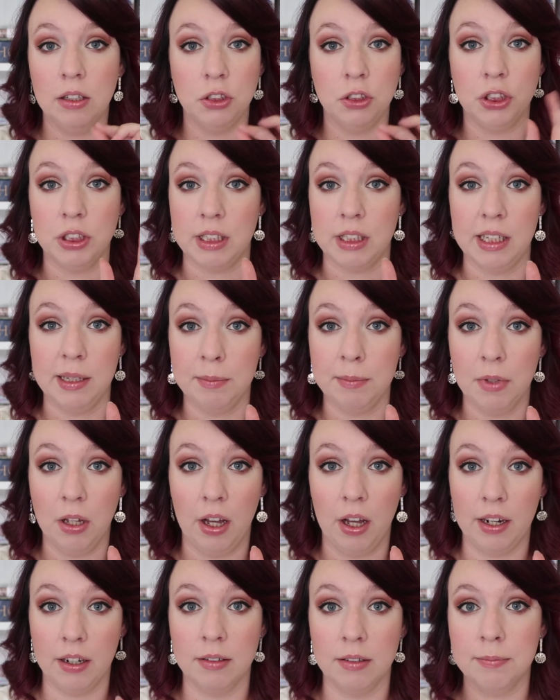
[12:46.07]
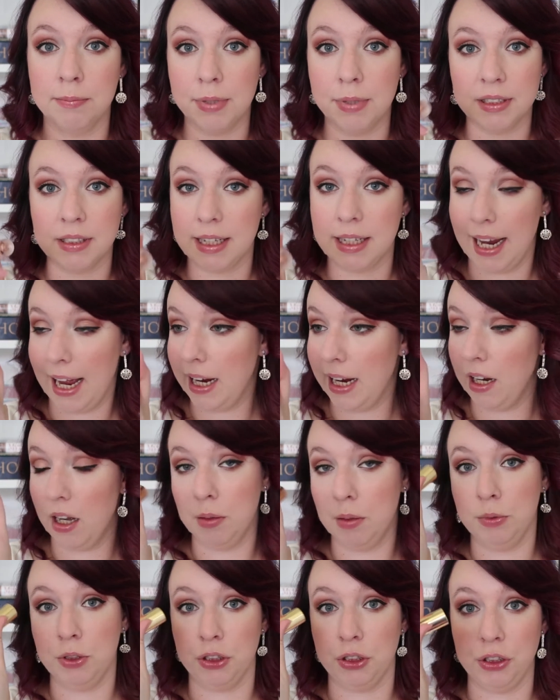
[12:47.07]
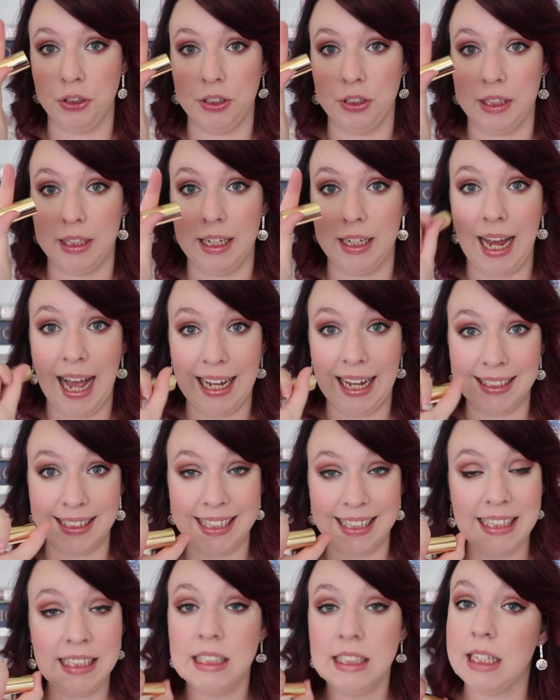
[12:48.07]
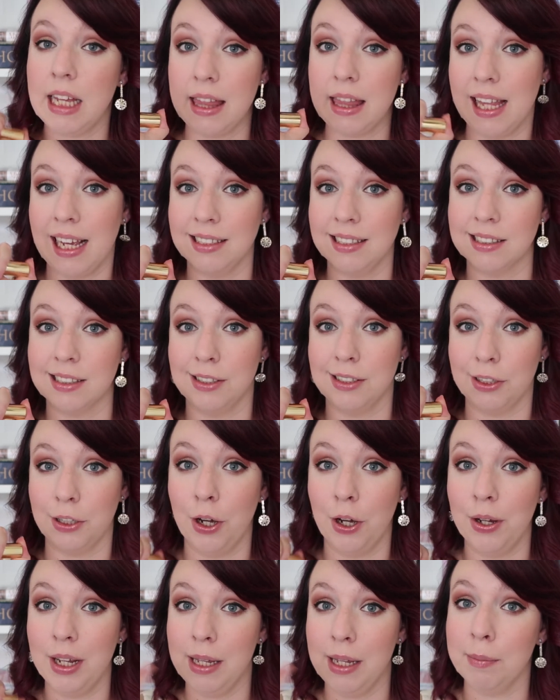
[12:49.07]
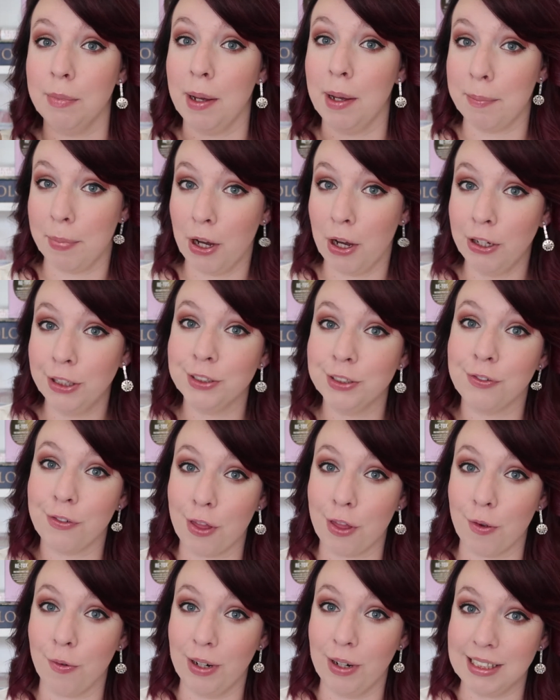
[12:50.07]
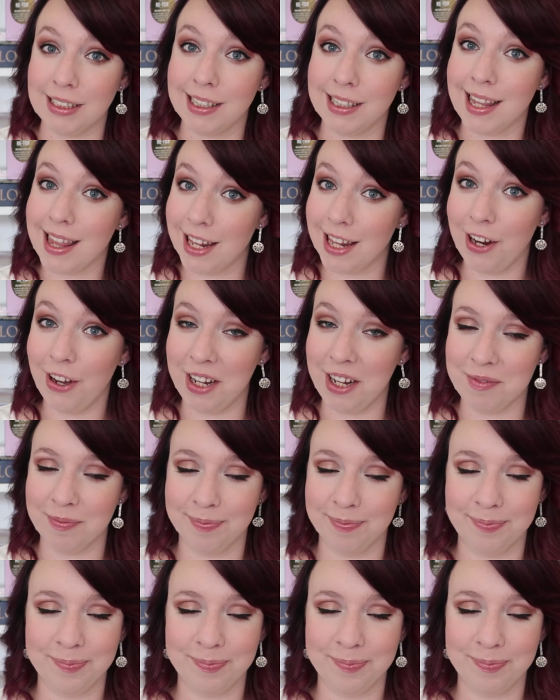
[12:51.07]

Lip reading: just lip liner, but today I'm just using it as is, and that's going to go in my purse for the rest of the night.